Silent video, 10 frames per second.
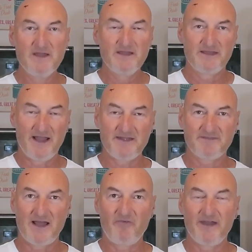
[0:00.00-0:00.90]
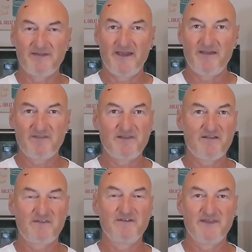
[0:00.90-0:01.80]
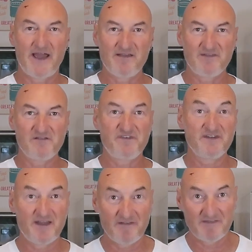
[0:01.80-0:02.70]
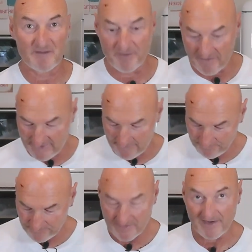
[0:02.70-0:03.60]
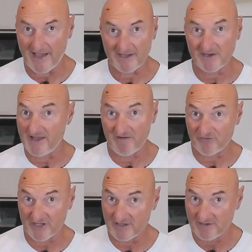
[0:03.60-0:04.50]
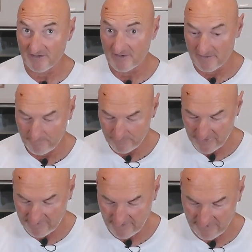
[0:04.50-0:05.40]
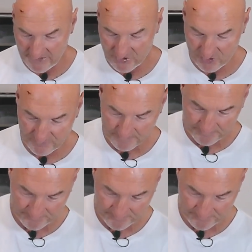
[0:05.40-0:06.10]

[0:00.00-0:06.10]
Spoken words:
Yeah, and now I taste this nice and fantastic pizza, like in every pizza video.